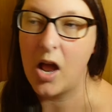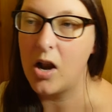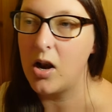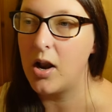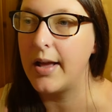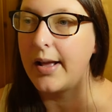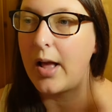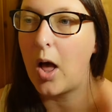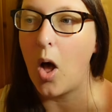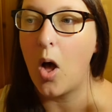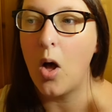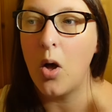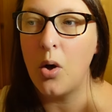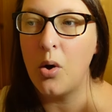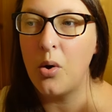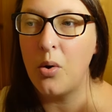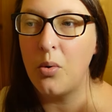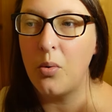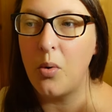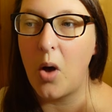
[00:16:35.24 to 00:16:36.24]
Like,
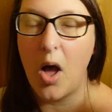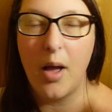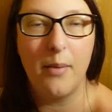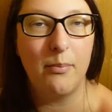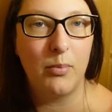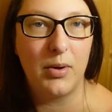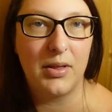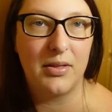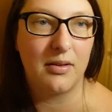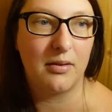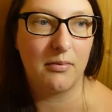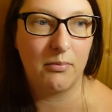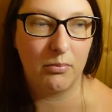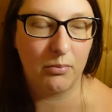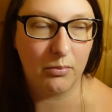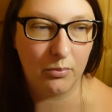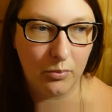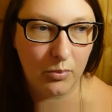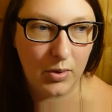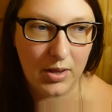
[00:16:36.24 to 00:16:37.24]
oh, I'm with,
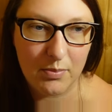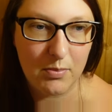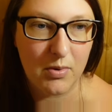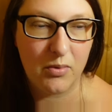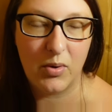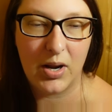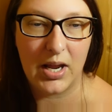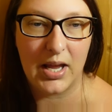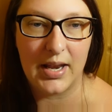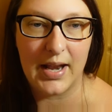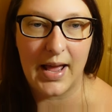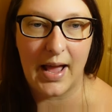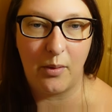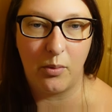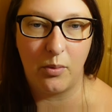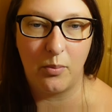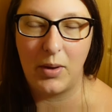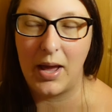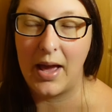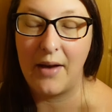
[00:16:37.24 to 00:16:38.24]
with Maria now
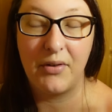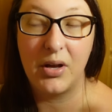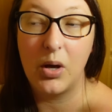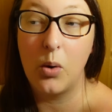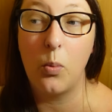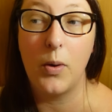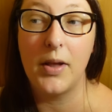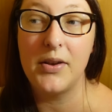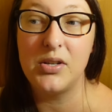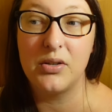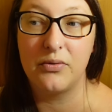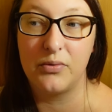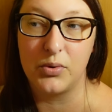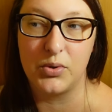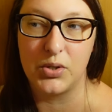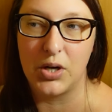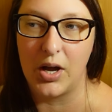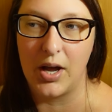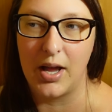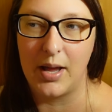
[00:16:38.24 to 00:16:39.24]
and we're having a wonderful
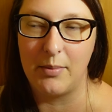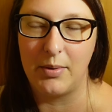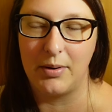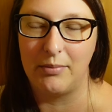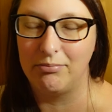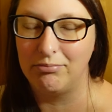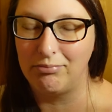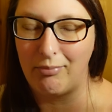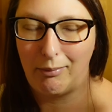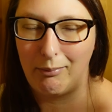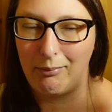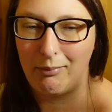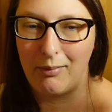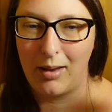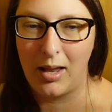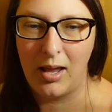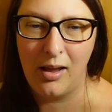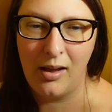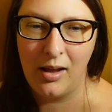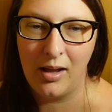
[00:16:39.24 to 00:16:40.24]
time. And mm,
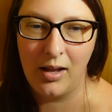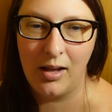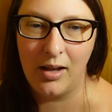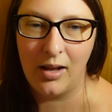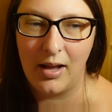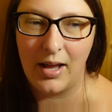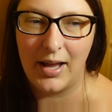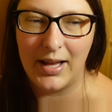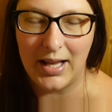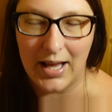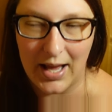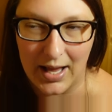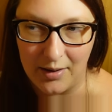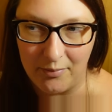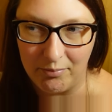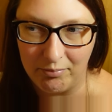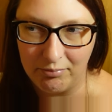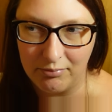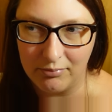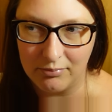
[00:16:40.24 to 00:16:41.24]

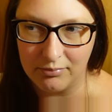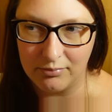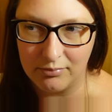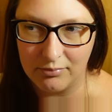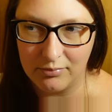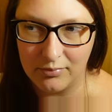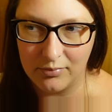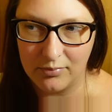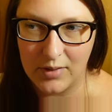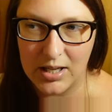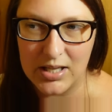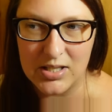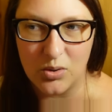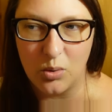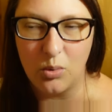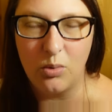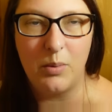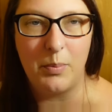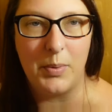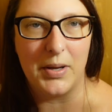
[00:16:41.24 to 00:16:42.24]
again, it's
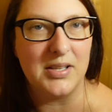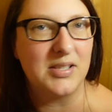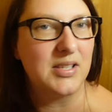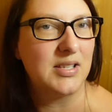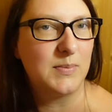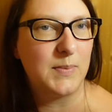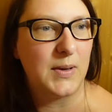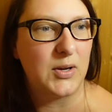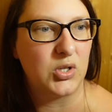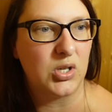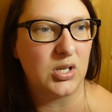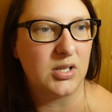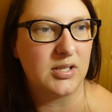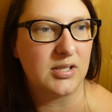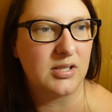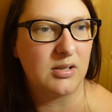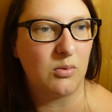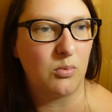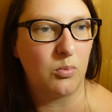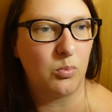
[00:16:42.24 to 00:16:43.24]
all a bit
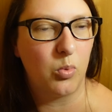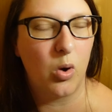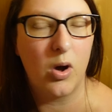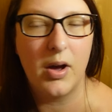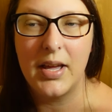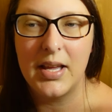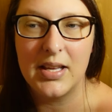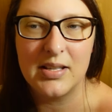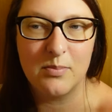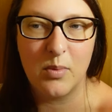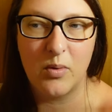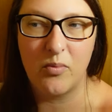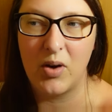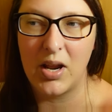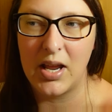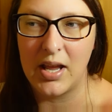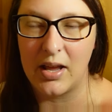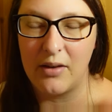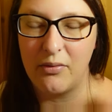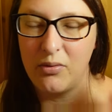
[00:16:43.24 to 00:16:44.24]
suspicious. Why is
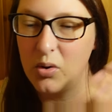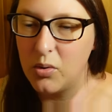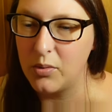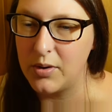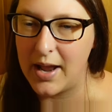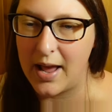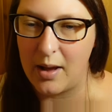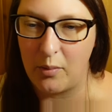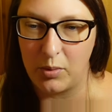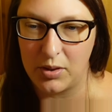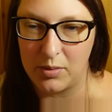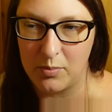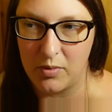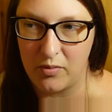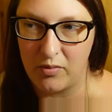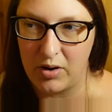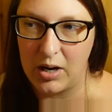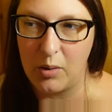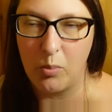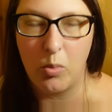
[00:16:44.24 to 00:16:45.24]
Maria, if you're now with
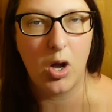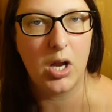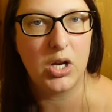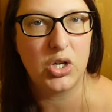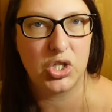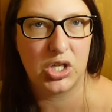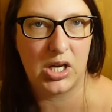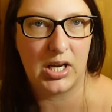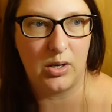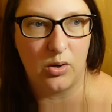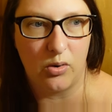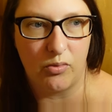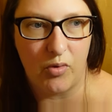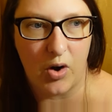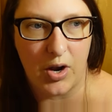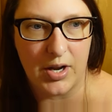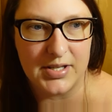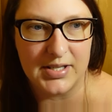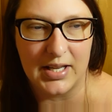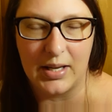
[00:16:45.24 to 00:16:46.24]
Maria, why is she not
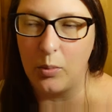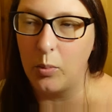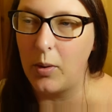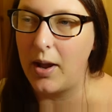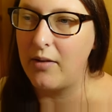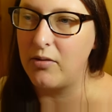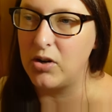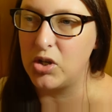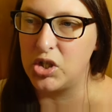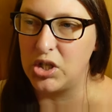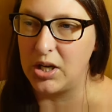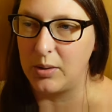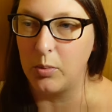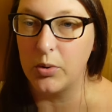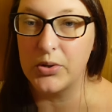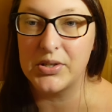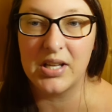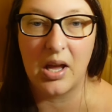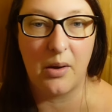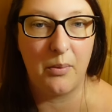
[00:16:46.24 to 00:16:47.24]
writing? Where is she?
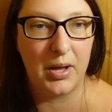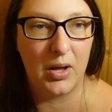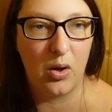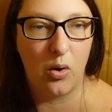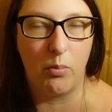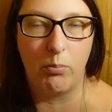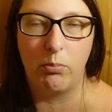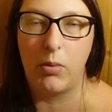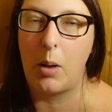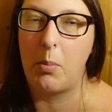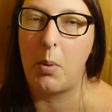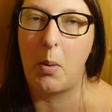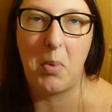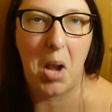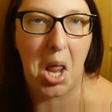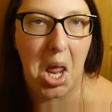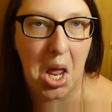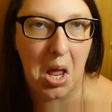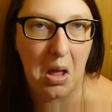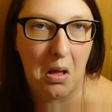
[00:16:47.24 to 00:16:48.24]
What's going on? Blah, blah,
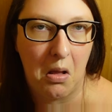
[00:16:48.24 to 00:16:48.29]
blah.